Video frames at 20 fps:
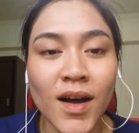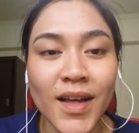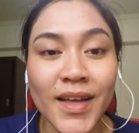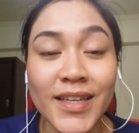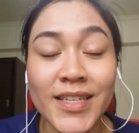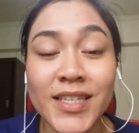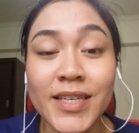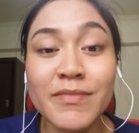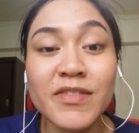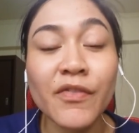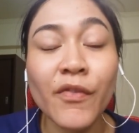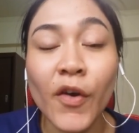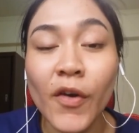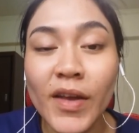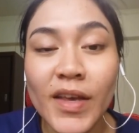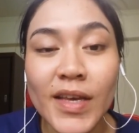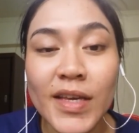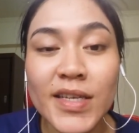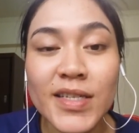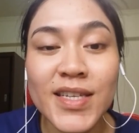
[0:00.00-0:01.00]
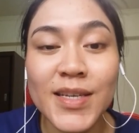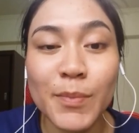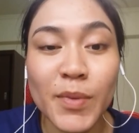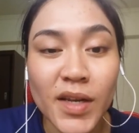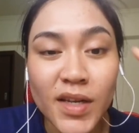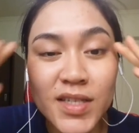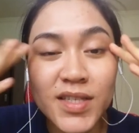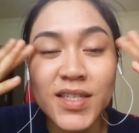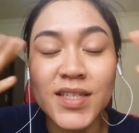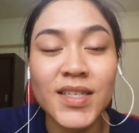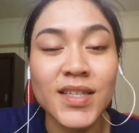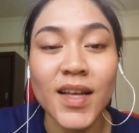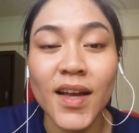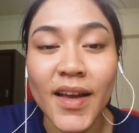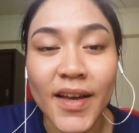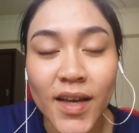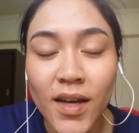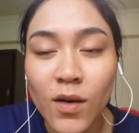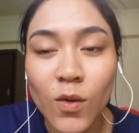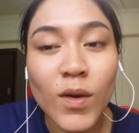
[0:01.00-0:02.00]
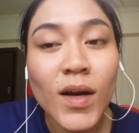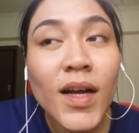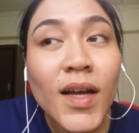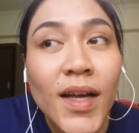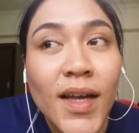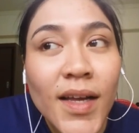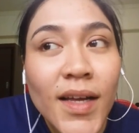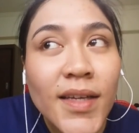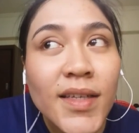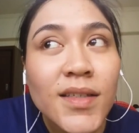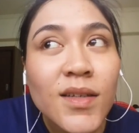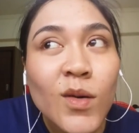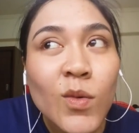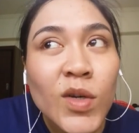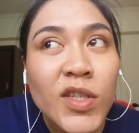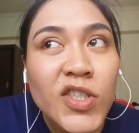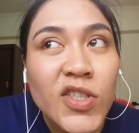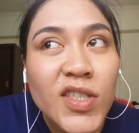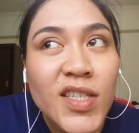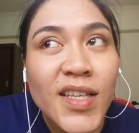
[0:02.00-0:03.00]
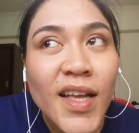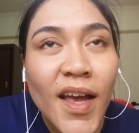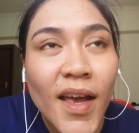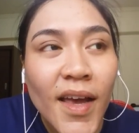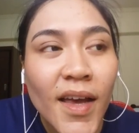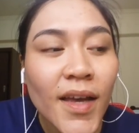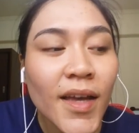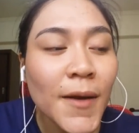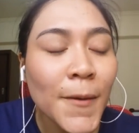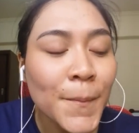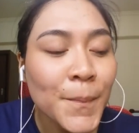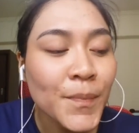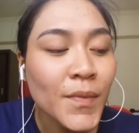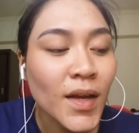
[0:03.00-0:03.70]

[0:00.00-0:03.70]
it seems very easy, but it's just like, what'd you say?